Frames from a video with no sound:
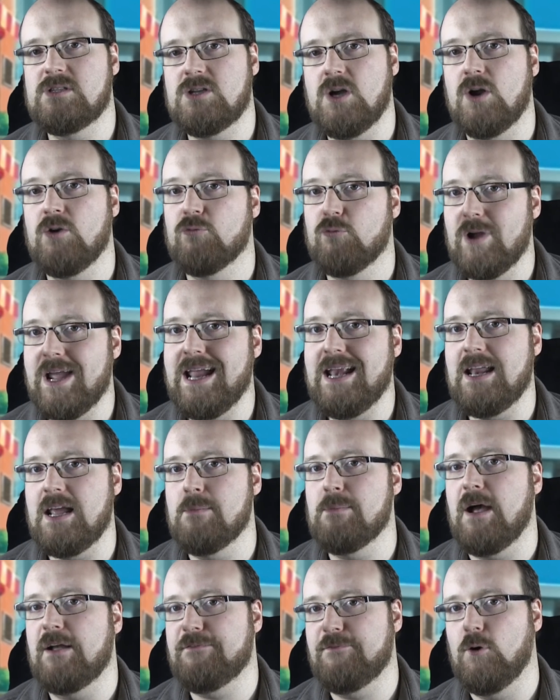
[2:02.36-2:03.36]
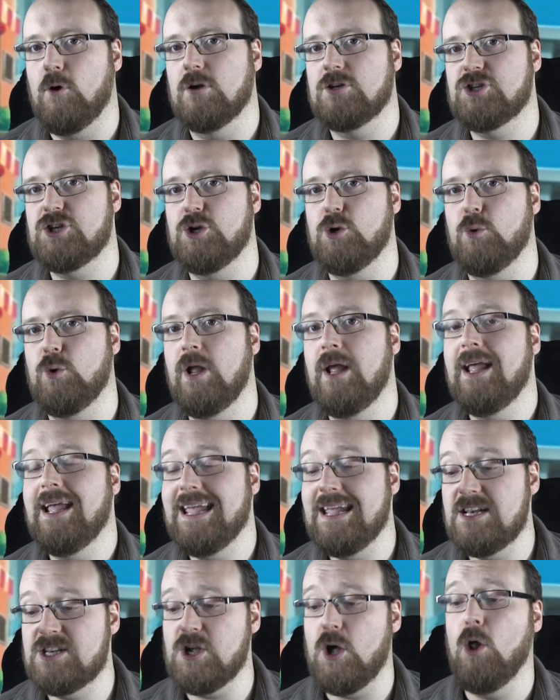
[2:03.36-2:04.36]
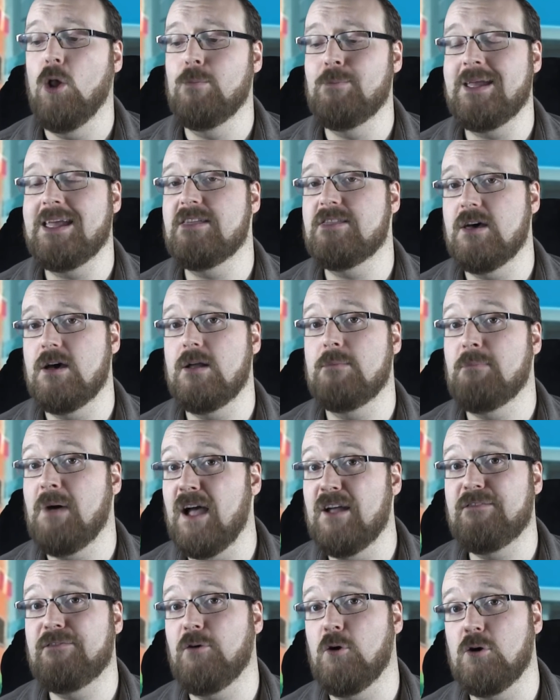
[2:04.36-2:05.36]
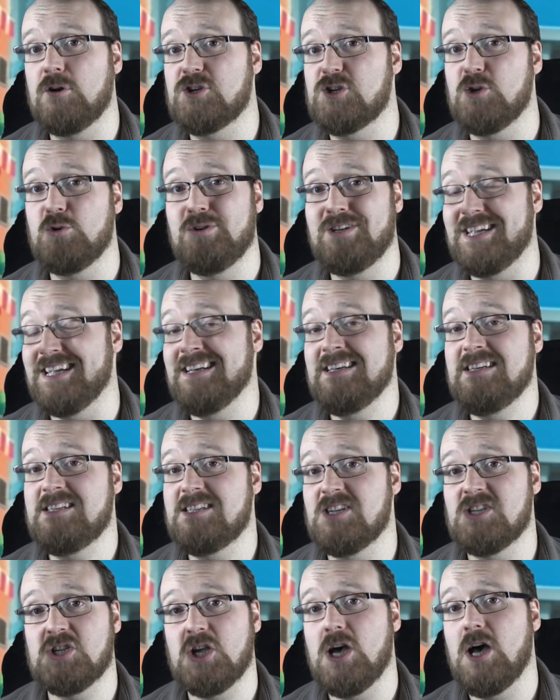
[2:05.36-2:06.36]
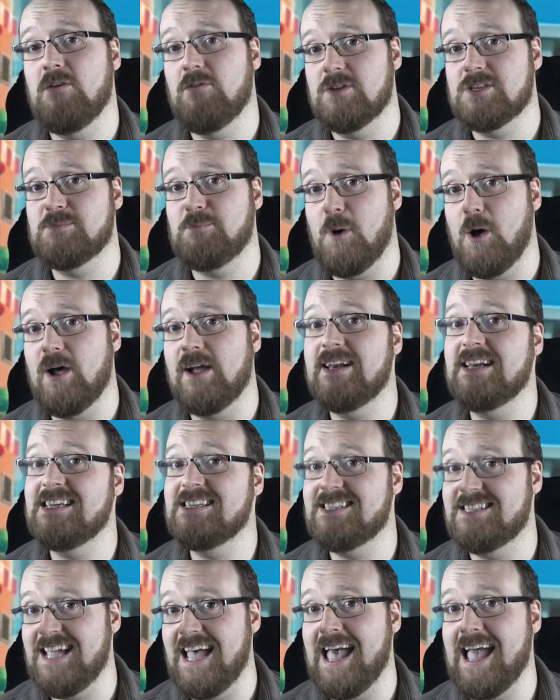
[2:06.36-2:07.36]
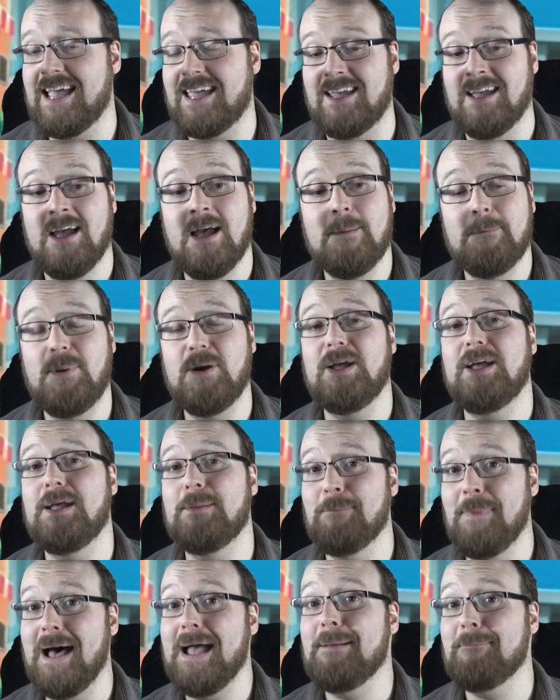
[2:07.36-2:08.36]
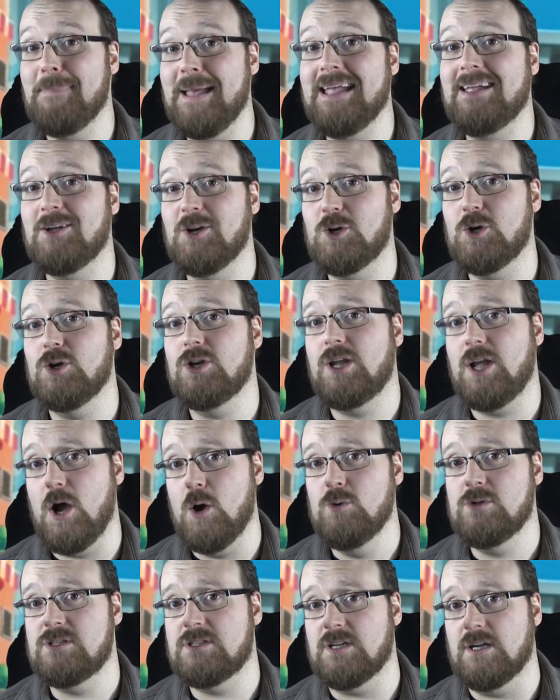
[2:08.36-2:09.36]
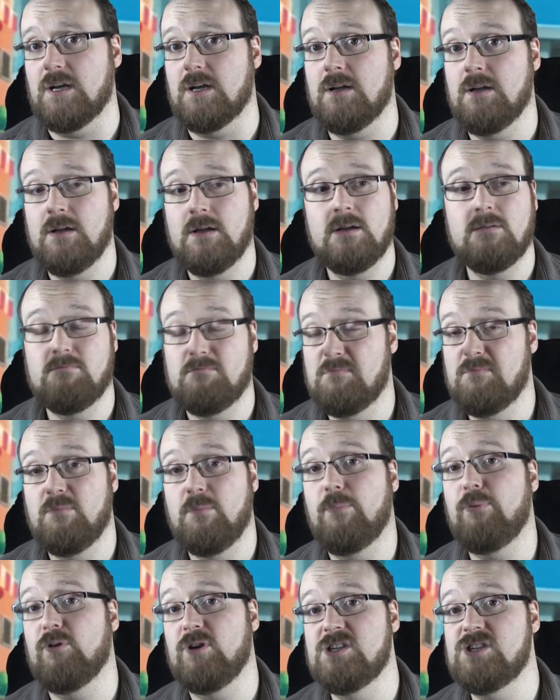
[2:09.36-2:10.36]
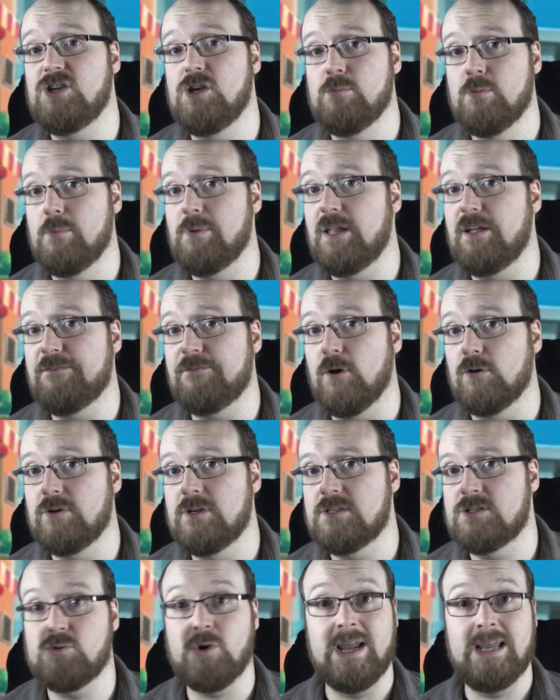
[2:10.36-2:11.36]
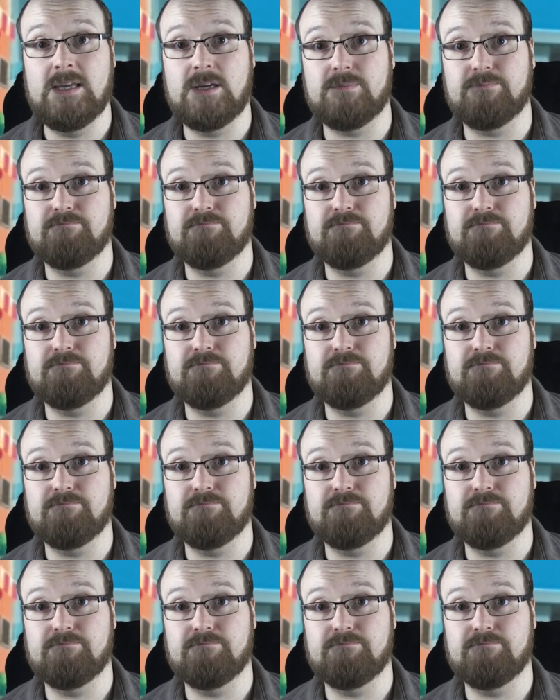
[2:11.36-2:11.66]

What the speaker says: done reading my fortune, he told me that my fortune didn't deserve a spot in his deck, but it might make a good coaster, presumably for his drink.